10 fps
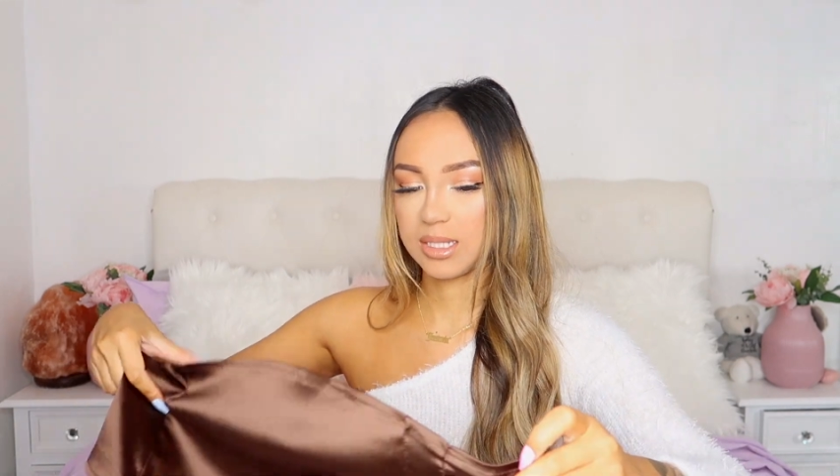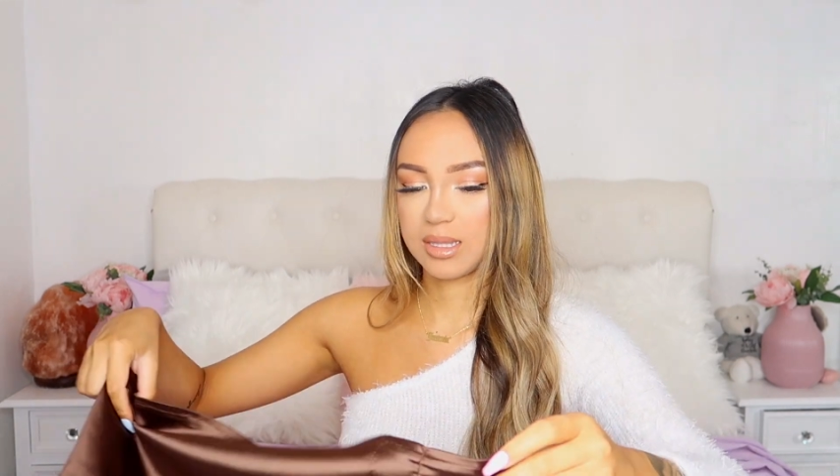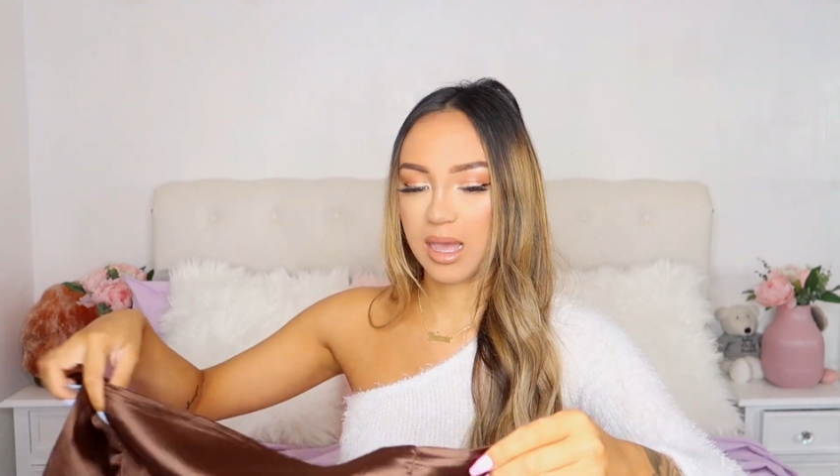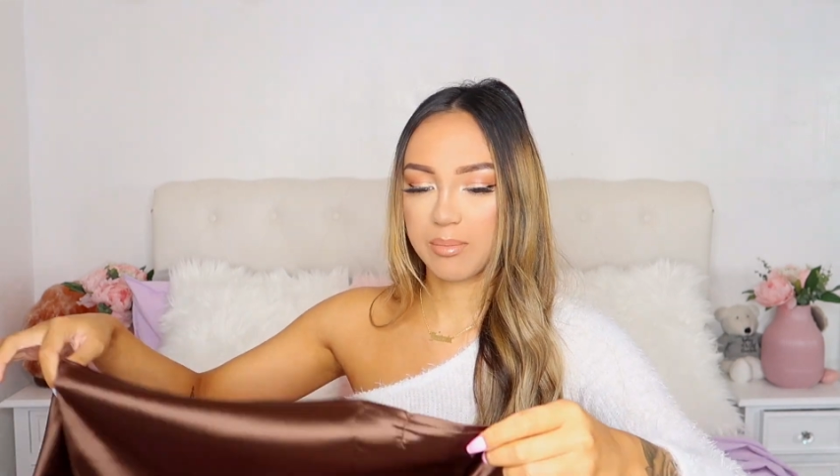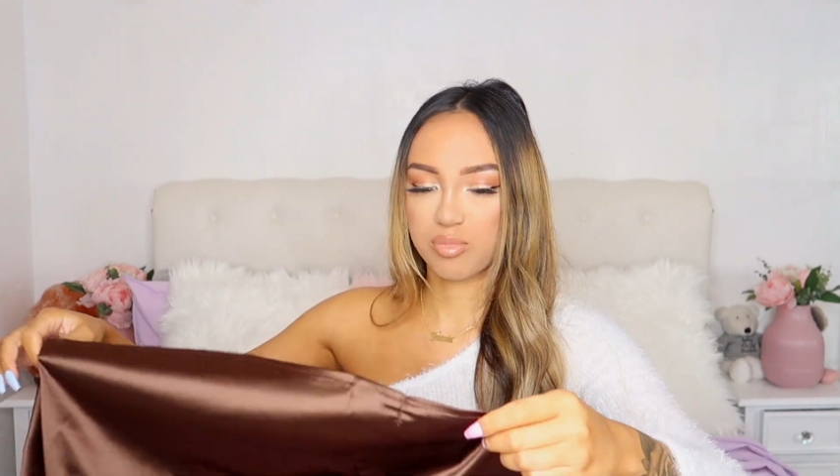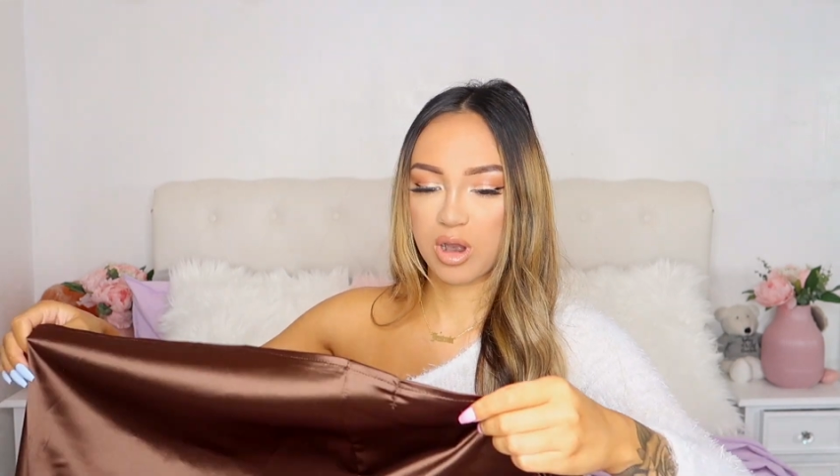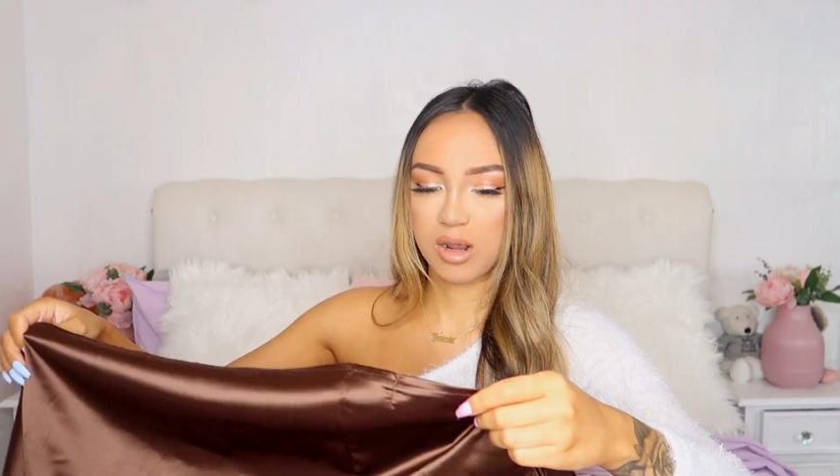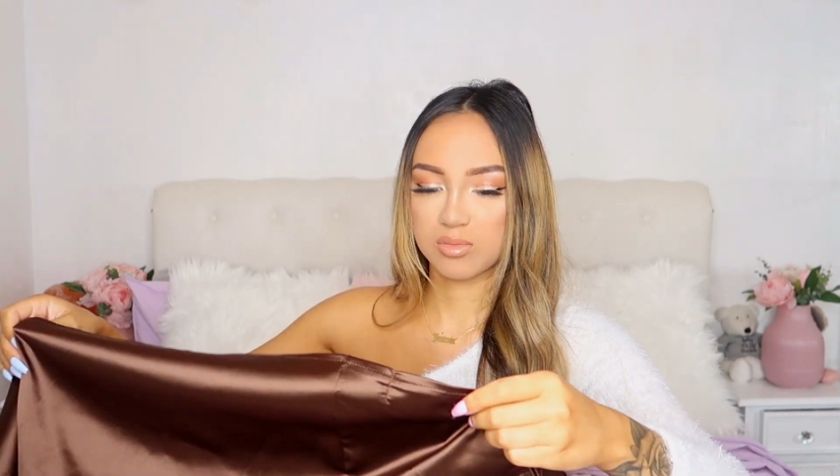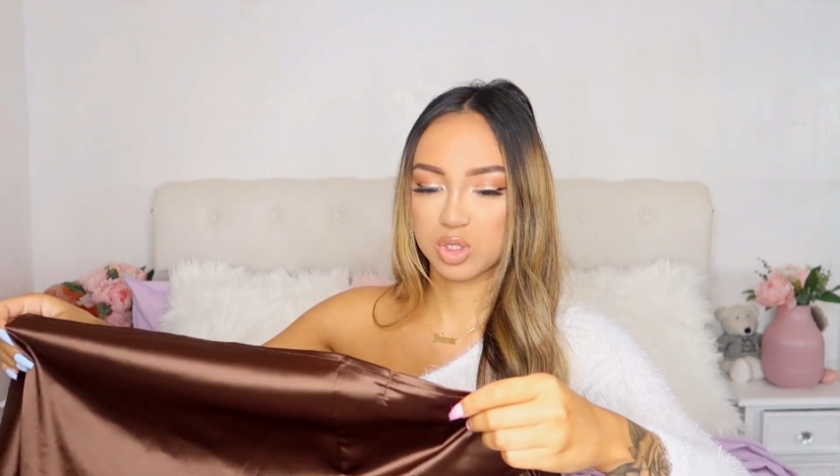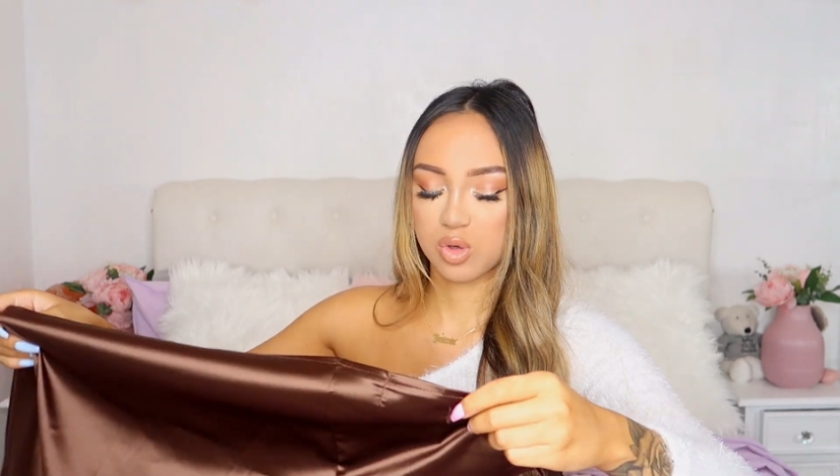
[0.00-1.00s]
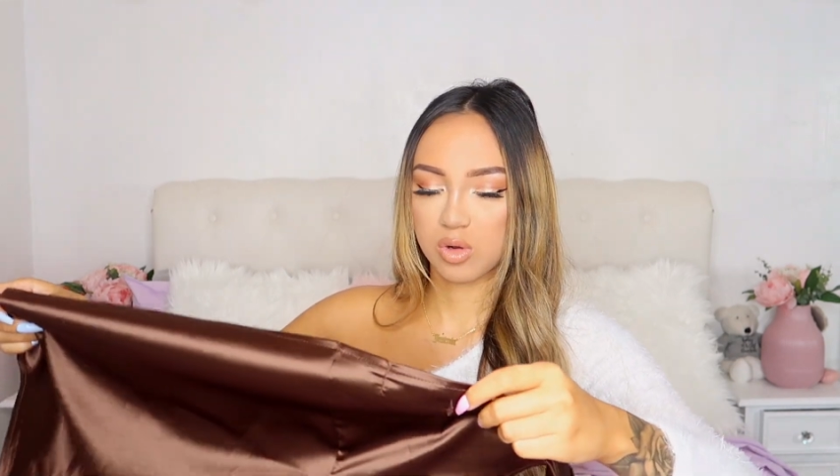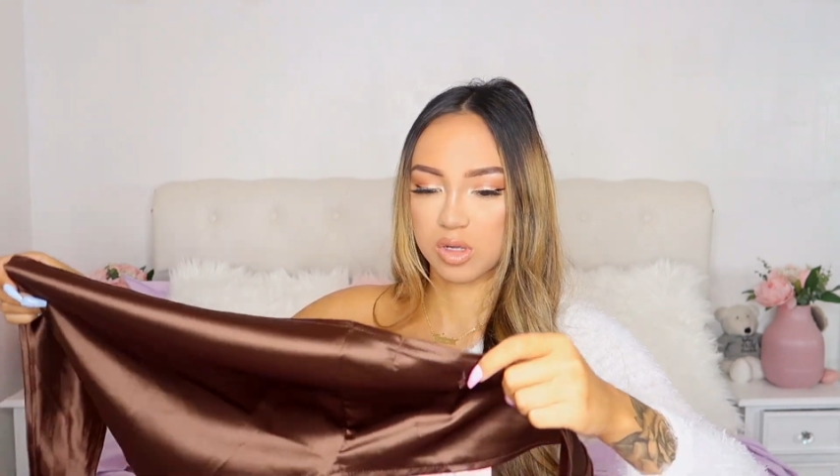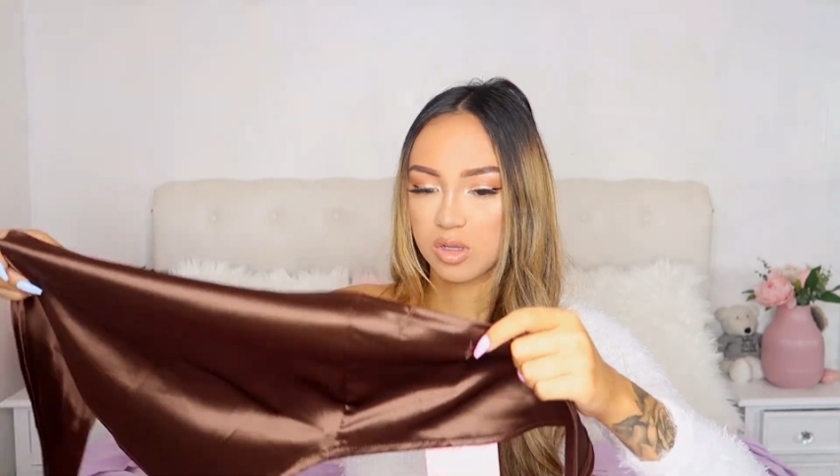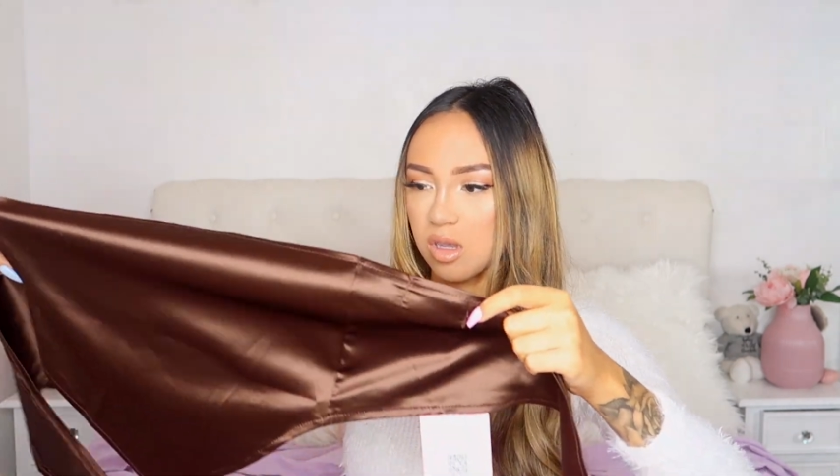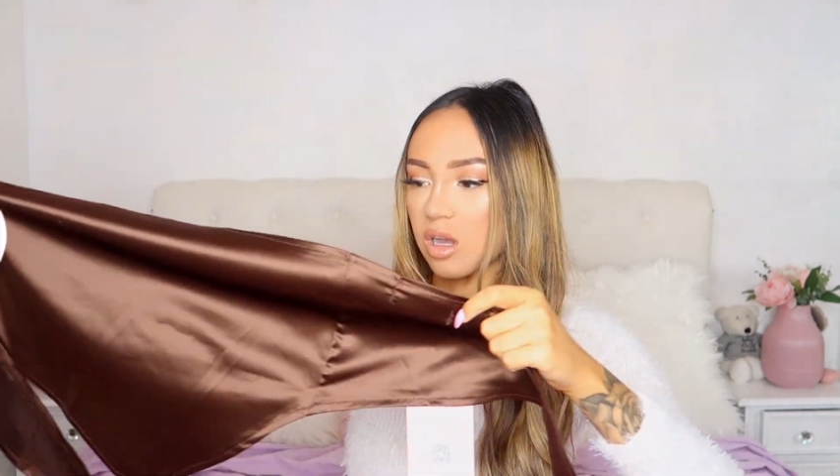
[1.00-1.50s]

in that brown chocolate